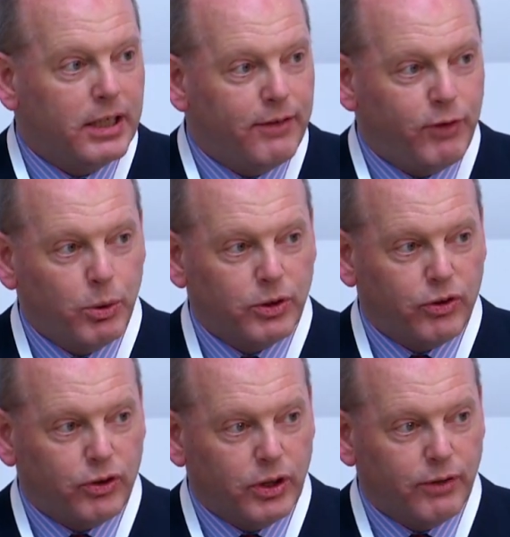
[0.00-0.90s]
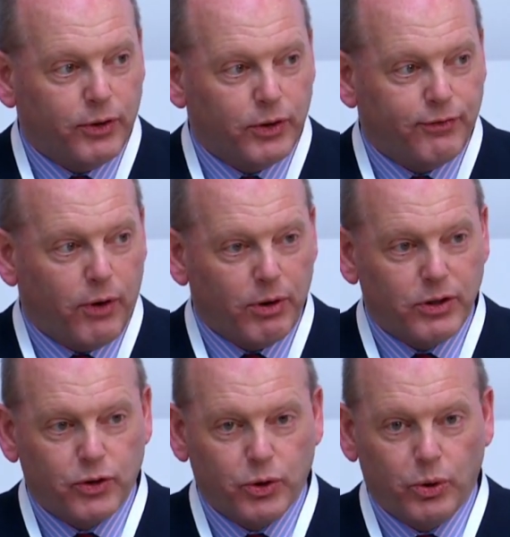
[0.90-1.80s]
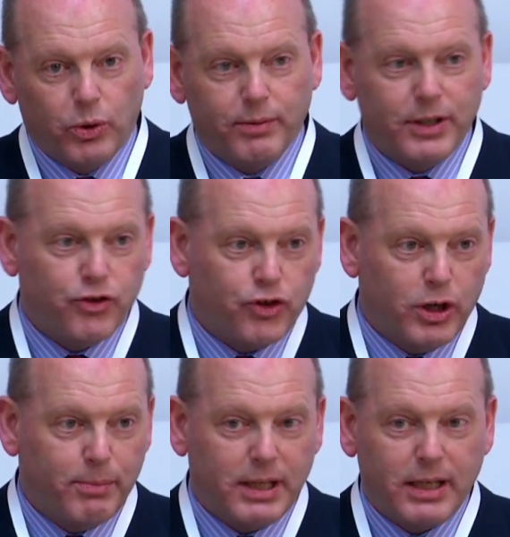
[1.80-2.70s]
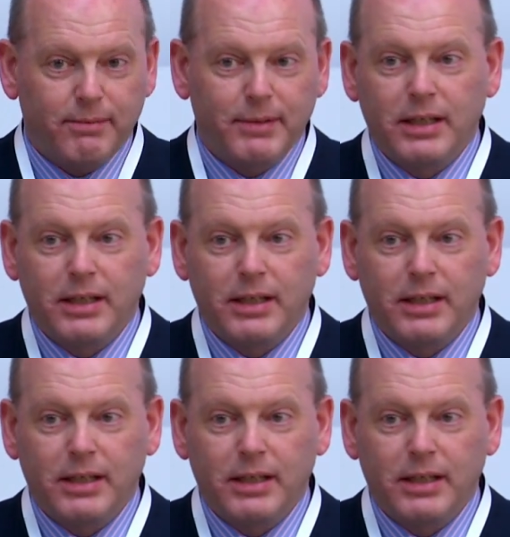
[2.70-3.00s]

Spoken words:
if you were to serve on a foreign tour in Germany,